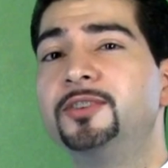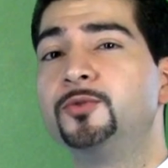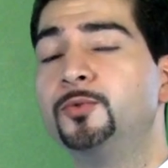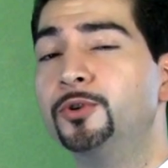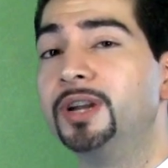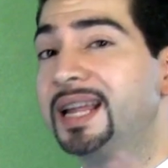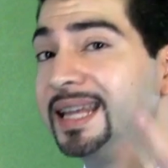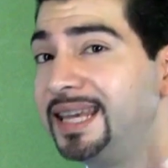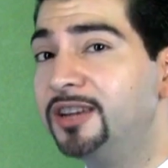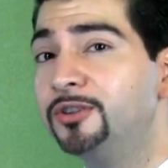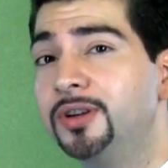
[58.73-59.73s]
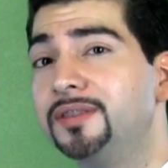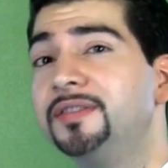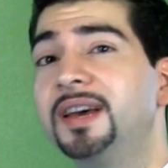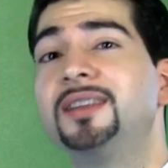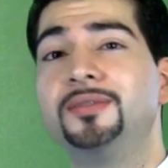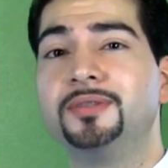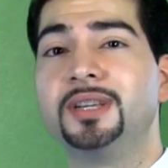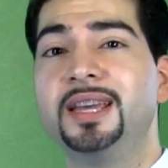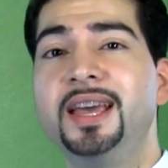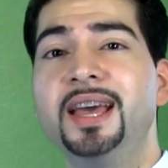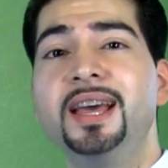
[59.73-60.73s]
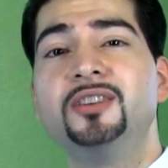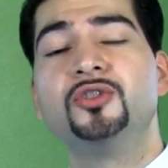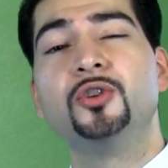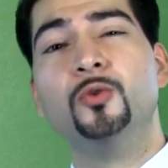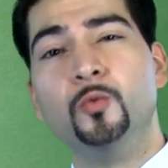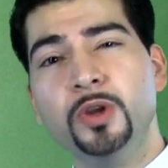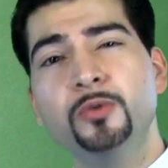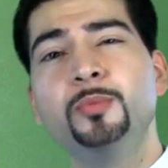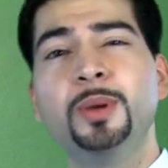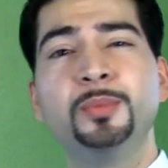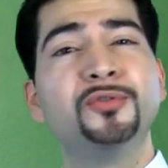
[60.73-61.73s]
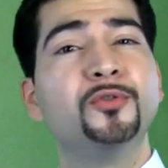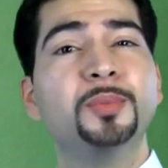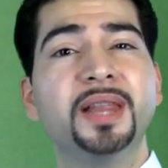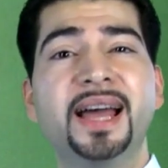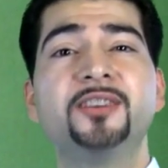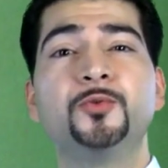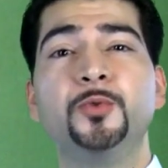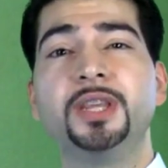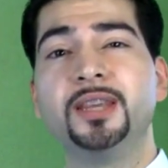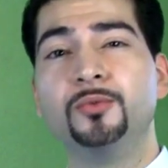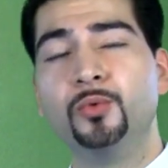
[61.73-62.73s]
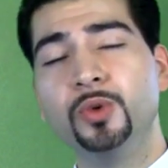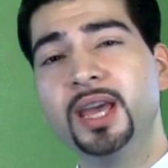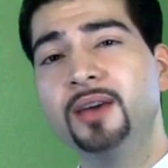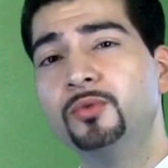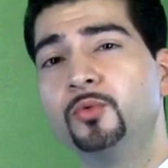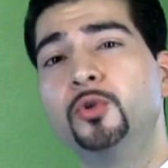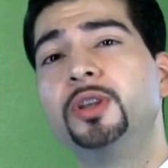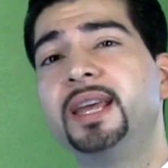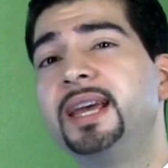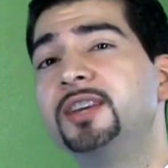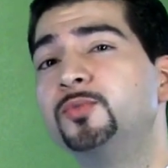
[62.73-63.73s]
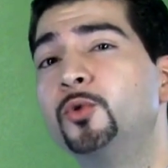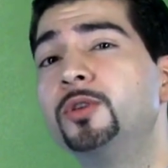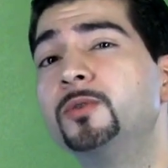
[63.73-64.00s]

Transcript: this word and hear it effectively. So we remember from last week that when we have a word that has more